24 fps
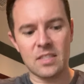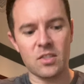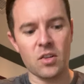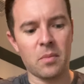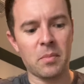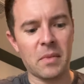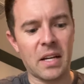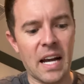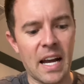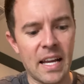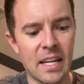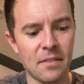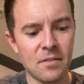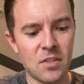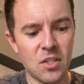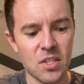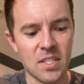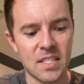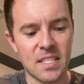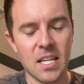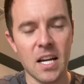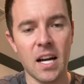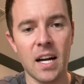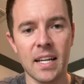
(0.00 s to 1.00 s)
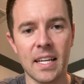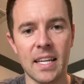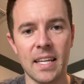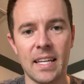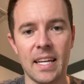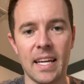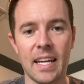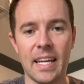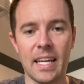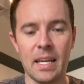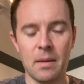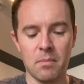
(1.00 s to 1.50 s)
So I'm kind of just tucking
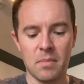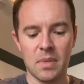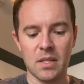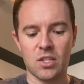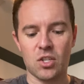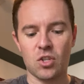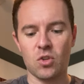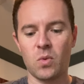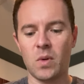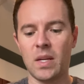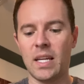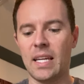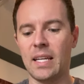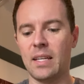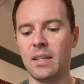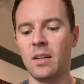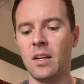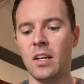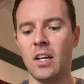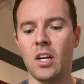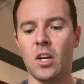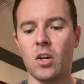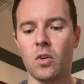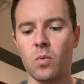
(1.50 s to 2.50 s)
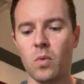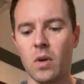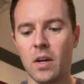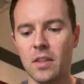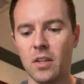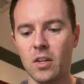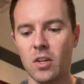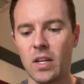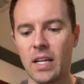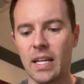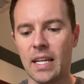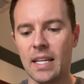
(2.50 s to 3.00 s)
it in between,
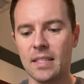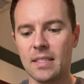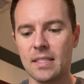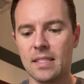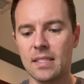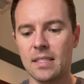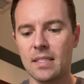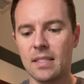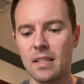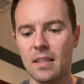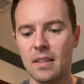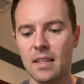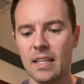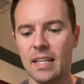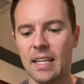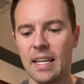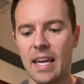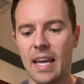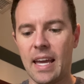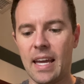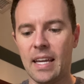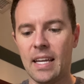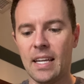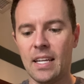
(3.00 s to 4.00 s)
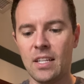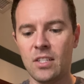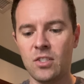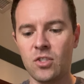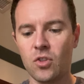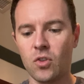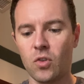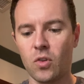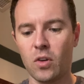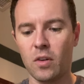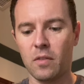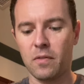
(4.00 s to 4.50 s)
whether it's the cage
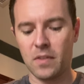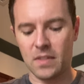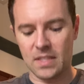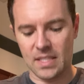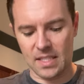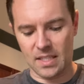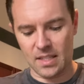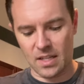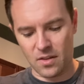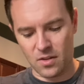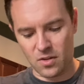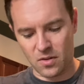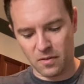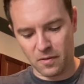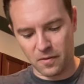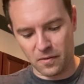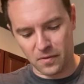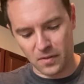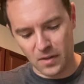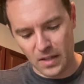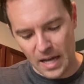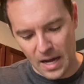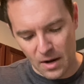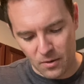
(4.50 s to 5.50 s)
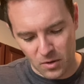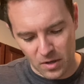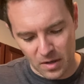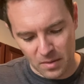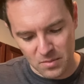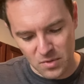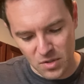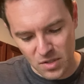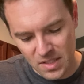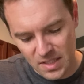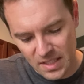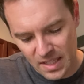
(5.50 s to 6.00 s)
or if it's another flower.
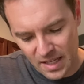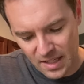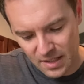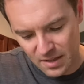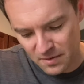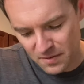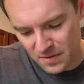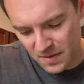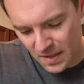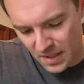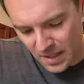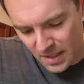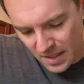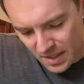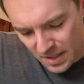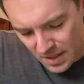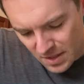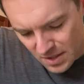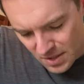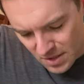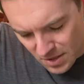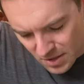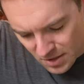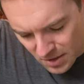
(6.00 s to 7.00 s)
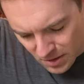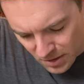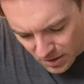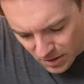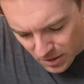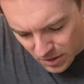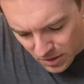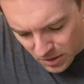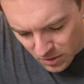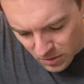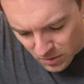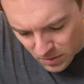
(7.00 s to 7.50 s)
I'm just kind of
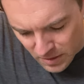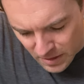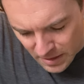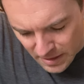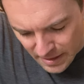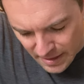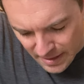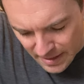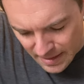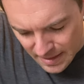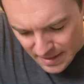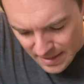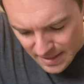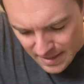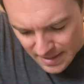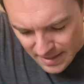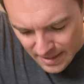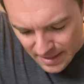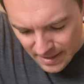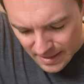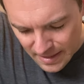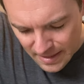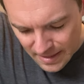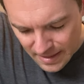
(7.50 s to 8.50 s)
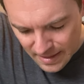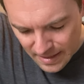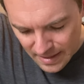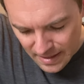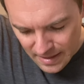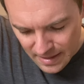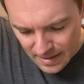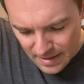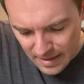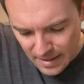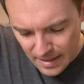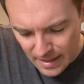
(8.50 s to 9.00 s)
slowly sticking it
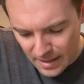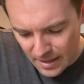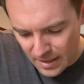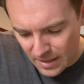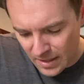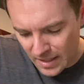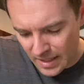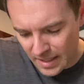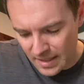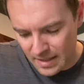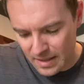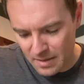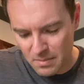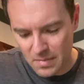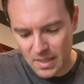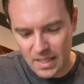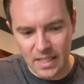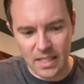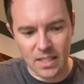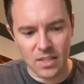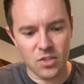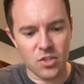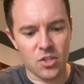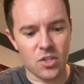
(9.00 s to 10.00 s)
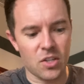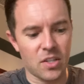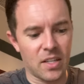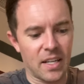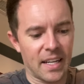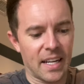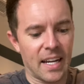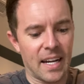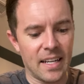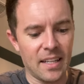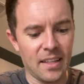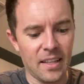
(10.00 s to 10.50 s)
in there and then making sure. And I
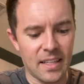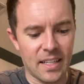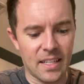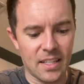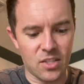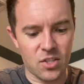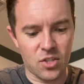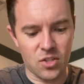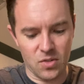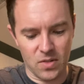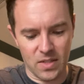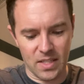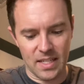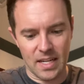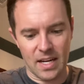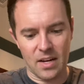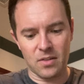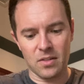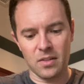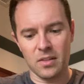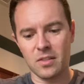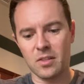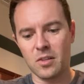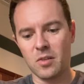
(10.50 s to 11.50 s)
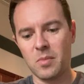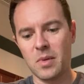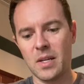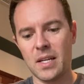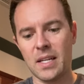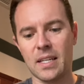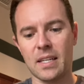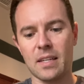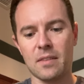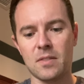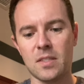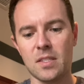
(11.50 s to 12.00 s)
kind of like it shooting out a little
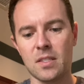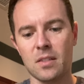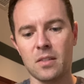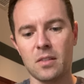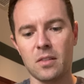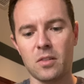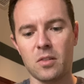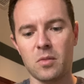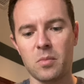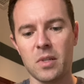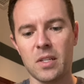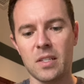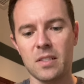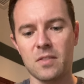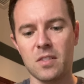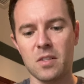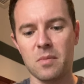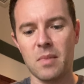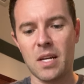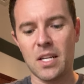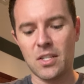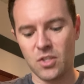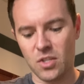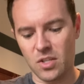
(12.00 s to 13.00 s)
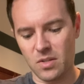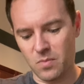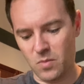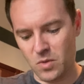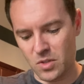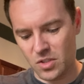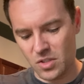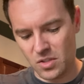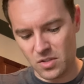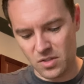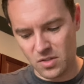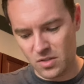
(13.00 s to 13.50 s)
bit, gives it a little bit of dimension,
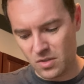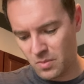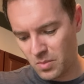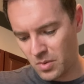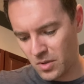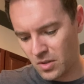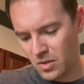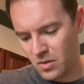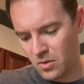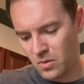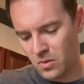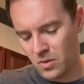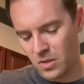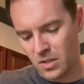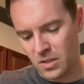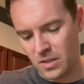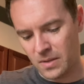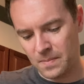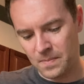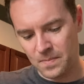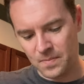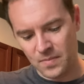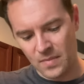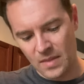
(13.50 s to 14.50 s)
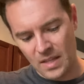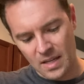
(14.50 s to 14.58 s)
which is super cool.